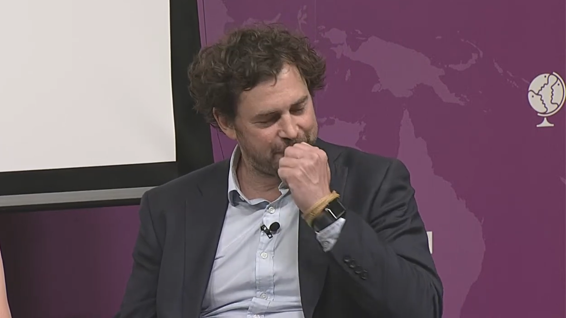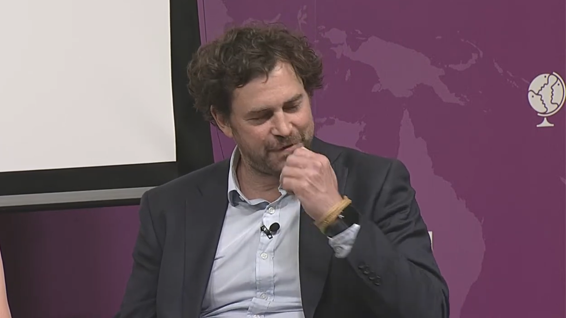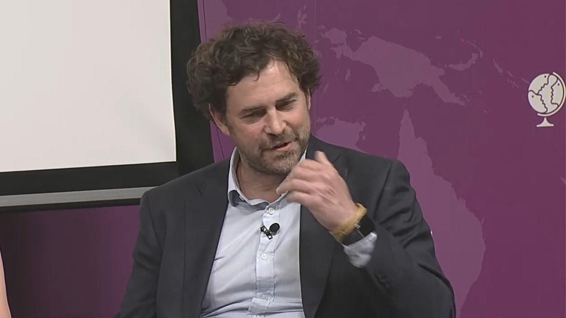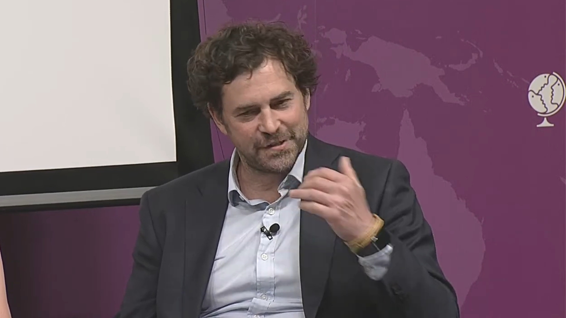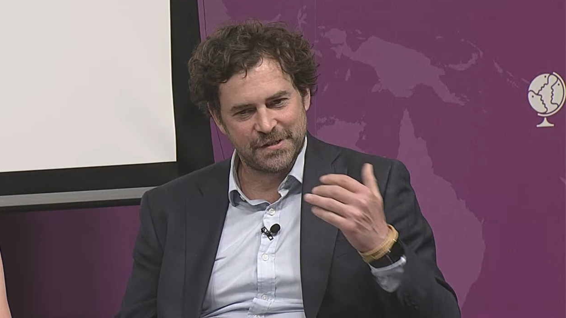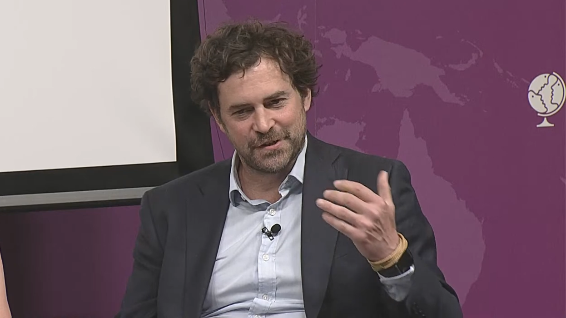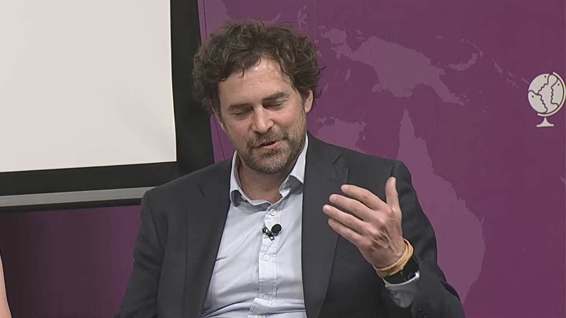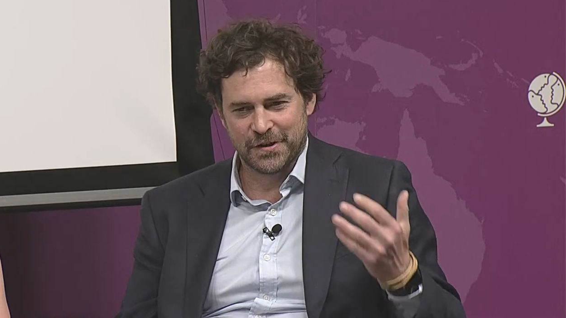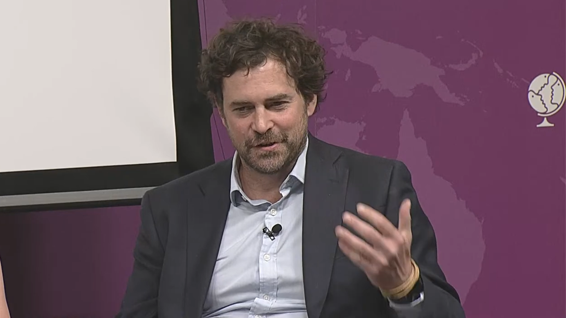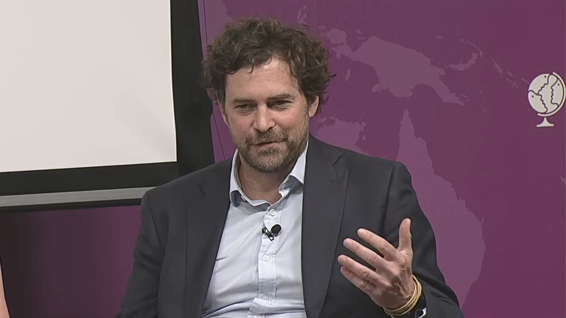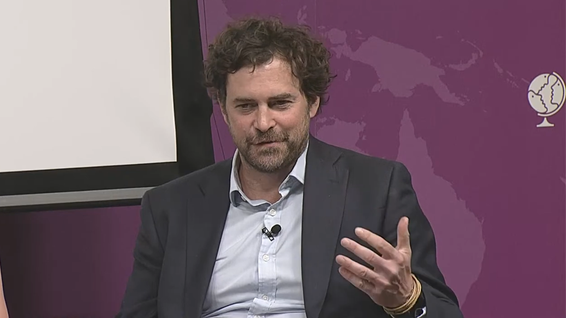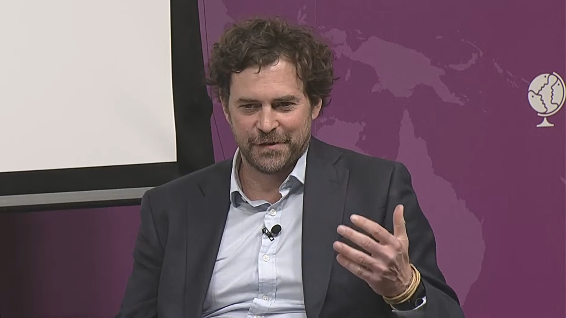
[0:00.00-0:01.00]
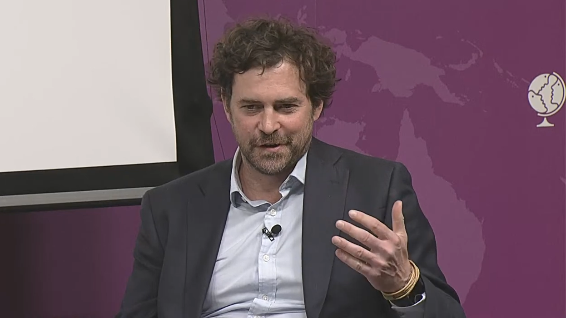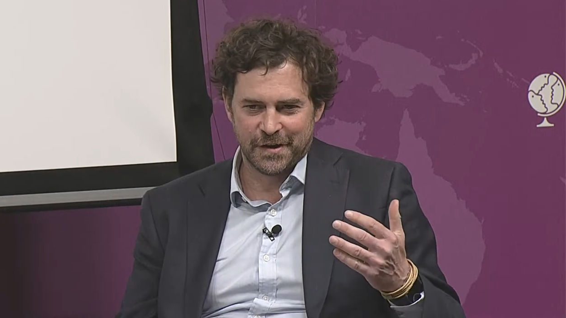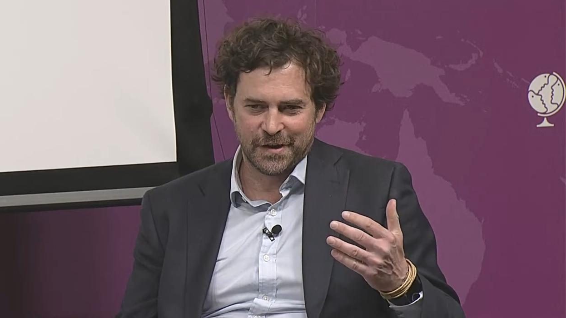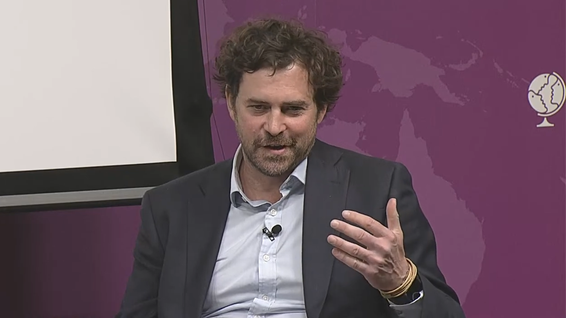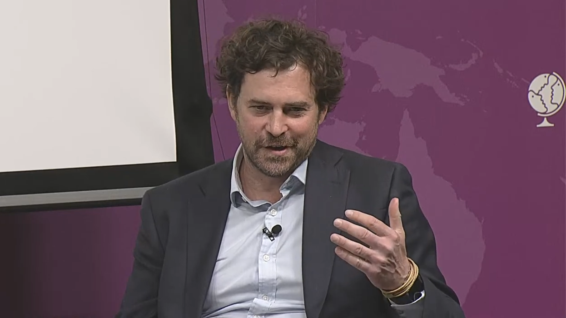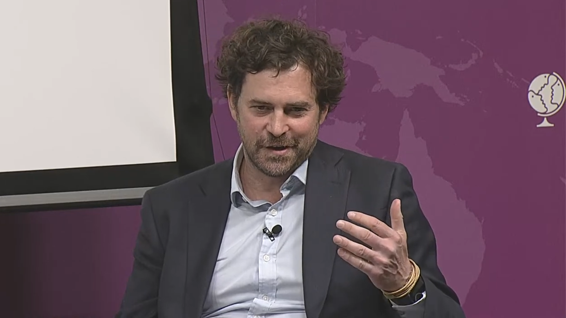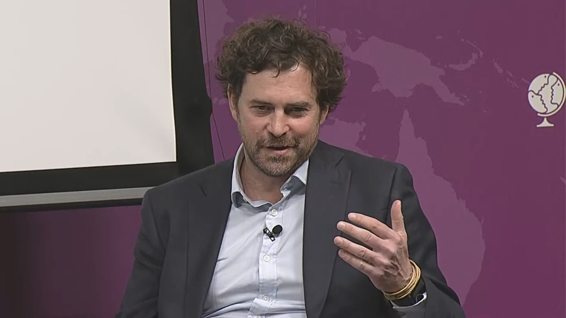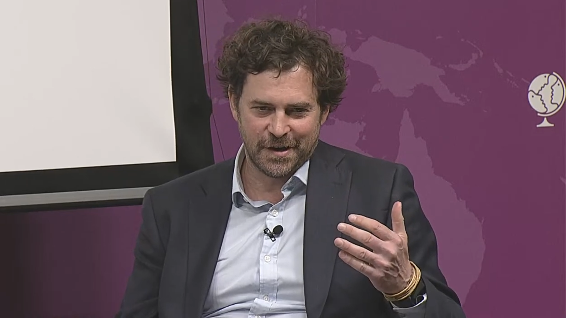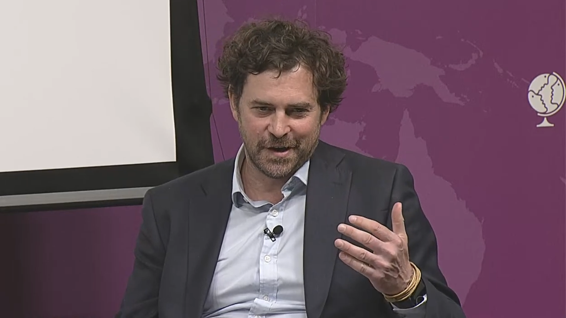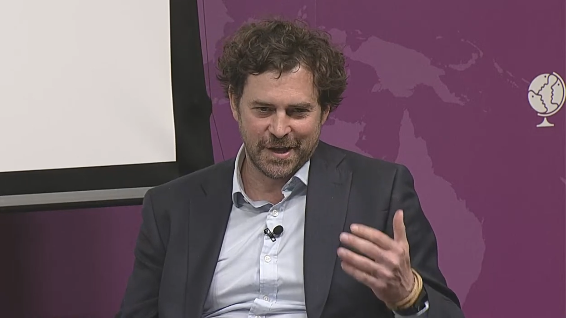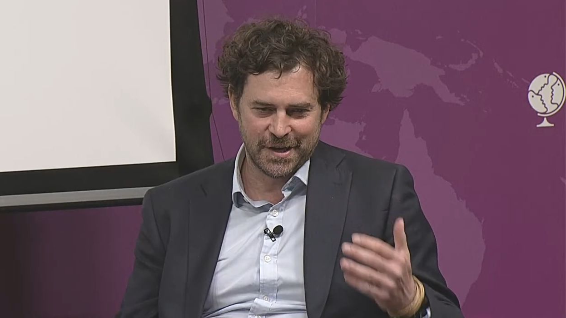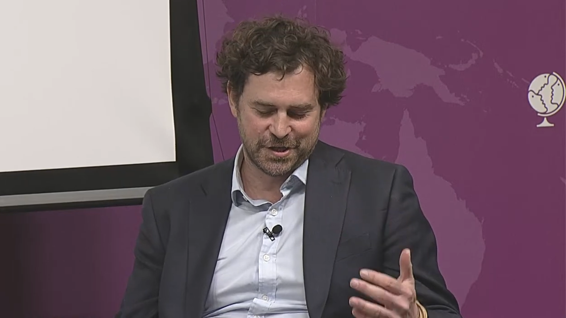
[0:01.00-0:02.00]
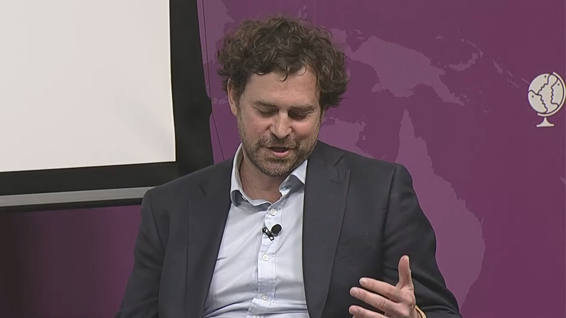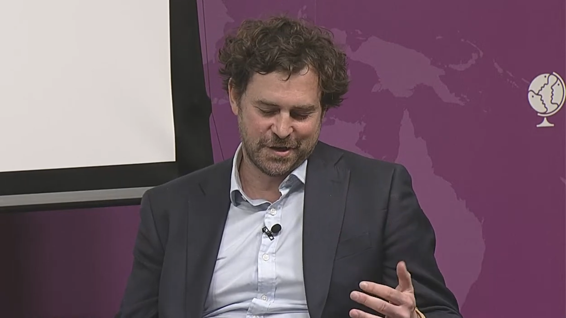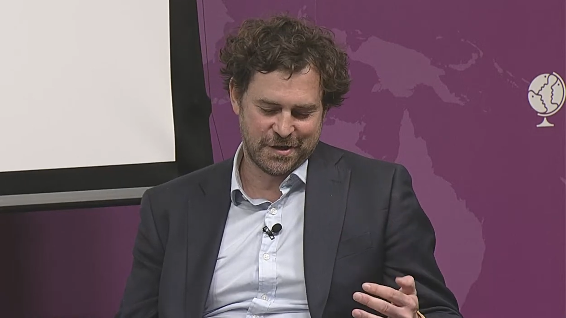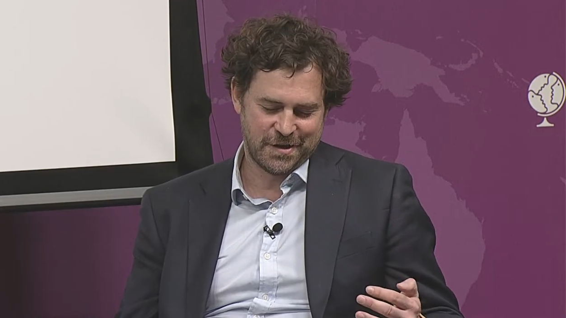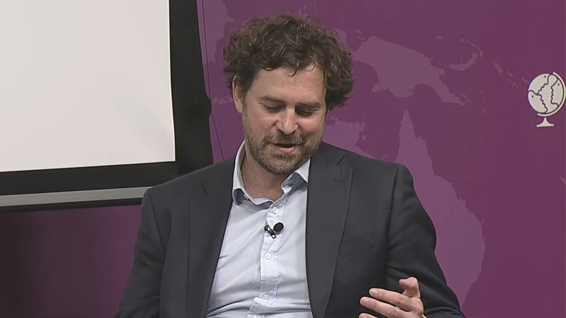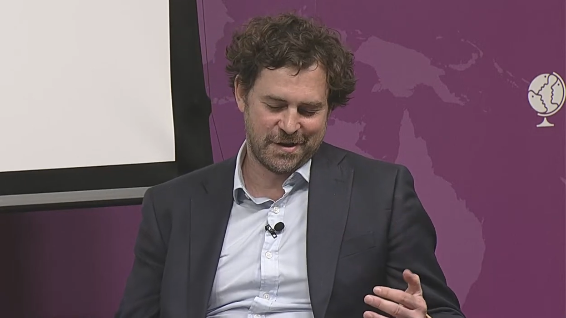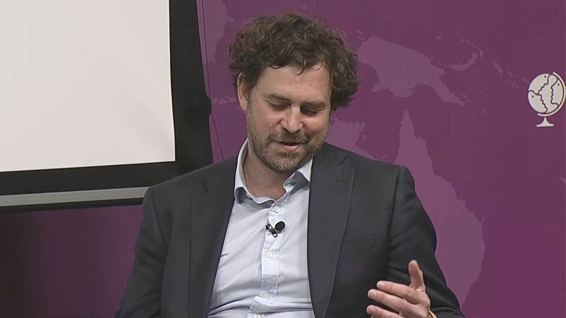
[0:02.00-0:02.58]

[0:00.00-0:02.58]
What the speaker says: Forests are critical for nature.